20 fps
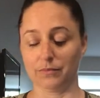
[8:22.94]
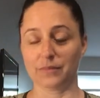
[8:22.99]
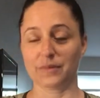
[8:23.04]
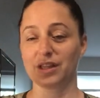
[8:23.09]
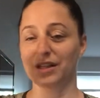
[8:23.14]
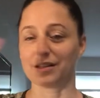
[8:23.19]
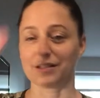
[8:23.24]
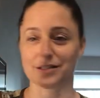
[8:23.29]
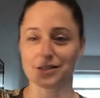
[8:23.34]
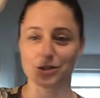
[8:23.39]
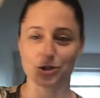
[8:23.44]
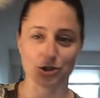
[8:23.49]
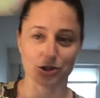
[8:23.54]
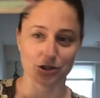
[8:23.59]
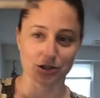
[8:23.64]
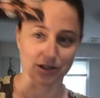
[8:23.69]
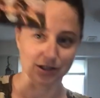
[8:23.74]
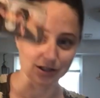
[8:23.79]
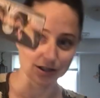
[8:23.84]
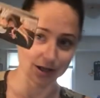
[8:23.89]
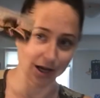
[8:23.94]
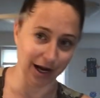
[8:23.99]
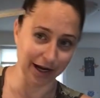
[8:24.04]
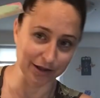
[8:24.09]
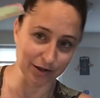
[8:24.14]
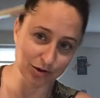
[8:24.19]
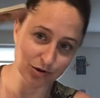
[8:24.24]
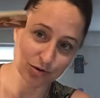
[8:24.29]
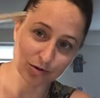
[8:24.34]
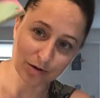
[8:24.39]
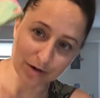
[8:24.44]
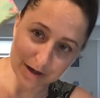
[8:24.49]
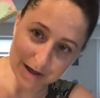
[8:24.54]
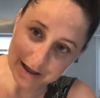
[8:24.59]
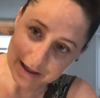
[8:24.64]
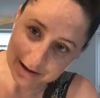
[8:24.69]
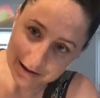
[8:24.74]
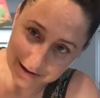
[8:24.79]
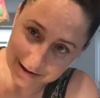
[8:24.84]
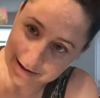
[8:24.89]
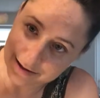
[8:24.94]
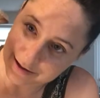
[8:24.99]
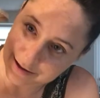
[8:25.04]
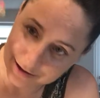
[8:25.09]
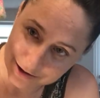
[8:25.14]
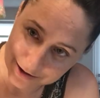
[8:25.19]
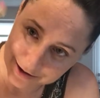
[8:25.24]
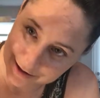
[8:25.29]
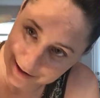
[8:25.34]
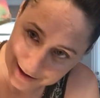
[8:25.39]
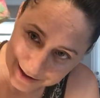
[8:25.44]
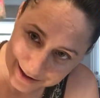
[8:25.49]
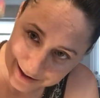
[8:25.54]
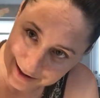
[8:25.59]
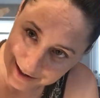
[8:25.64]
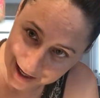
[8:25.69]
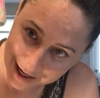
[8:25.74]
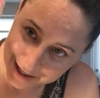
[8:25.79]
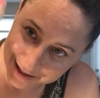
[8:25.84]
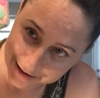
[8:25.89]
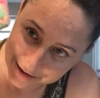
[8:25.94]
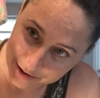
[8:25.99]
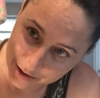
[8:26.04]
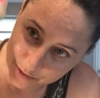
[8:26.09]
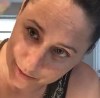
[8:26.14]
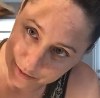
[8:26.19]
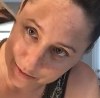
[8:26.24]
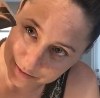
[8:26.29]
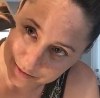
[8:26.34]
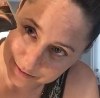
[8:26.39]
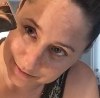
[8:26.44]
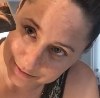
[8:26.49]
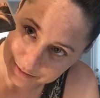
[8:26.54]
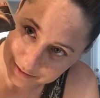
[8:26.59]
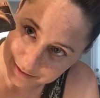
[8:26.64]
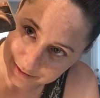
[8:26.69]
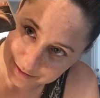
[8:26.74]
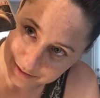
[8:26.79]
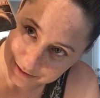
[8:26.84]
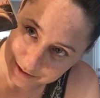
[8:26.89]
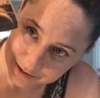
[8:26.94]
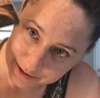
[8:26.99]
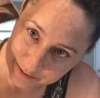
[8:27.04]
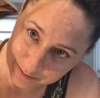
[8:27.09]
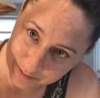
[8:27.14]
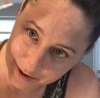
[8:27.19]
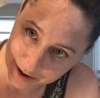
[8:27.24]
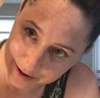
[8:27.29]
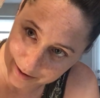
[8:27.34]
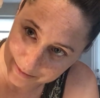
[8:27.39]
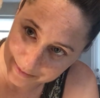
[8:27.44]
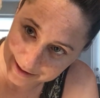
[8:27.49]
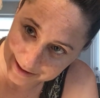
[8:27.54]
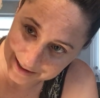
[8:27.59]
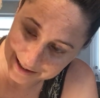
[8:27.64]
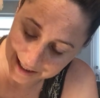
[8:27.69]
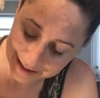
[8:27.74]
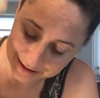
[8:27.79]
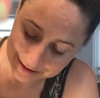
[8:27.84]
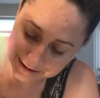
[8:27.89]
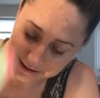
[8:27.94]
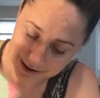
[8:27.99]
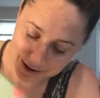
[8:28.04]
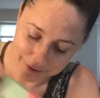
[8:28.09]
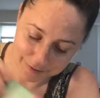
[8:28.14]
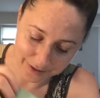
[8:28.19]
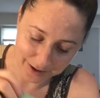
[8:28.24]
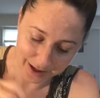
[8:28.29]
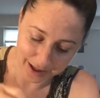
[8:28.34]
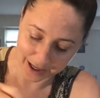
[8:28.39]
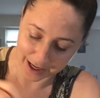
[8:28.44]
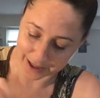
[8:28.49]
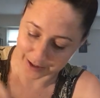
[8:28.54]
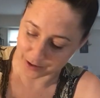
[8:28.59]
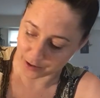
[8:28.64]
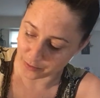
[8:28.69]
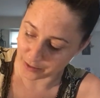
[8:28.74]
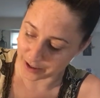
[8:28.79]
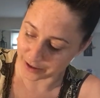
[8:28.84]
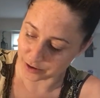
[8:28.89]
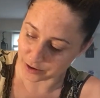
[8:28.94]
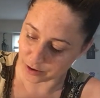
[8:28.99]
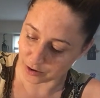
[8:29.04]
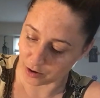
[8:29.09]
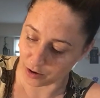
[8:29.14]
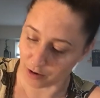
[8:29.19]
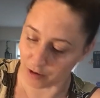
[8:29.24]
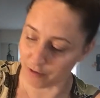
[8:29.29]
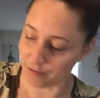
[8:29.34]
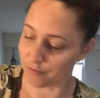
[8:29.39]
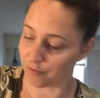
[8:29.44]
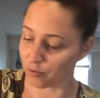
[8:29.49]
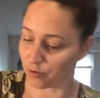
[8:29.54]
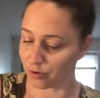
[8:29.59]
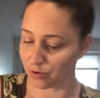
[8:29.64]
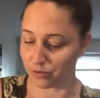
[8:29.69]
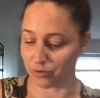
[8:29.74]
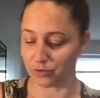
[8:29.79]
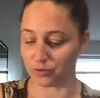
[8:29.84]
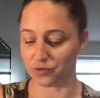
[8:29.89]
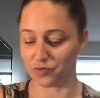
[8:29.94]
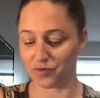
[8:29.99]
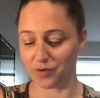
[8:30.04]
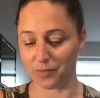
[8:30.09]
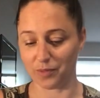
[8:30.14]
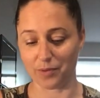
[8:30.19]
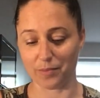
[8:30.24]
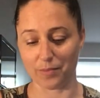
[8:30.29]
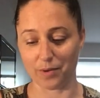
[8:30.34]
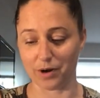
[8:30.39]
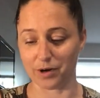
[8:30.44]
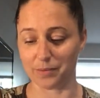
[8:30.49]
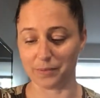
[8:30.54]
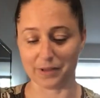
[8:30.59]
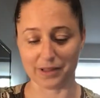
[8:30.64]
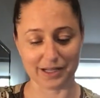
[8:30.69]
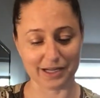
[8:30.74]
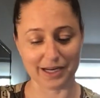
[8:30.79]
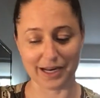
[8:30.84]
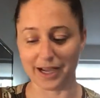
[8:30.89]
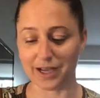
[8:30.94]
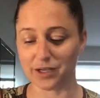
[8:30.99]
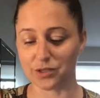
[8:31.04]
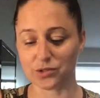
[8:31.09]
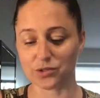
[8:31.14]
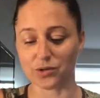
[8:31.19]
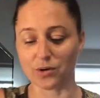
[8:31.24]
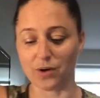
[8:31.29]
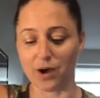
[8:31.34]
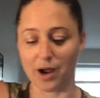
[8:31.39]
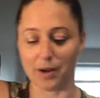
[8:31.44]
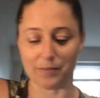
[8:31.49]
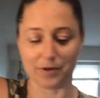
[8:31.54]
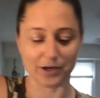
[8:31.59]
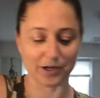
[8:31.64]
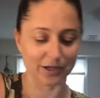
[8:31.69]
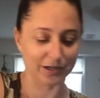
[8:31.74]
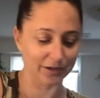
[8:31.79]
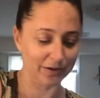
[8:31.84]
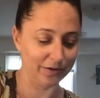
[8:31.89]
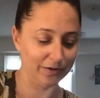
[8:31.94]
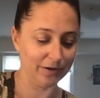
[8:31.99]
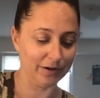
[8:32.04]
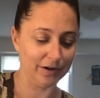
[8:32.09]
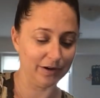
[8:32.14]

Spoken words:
This is just a side story. This is just a side note. This bottom of the deck stuff. And I know I took all 4 of those from the bottom of the deck, so I'm going to,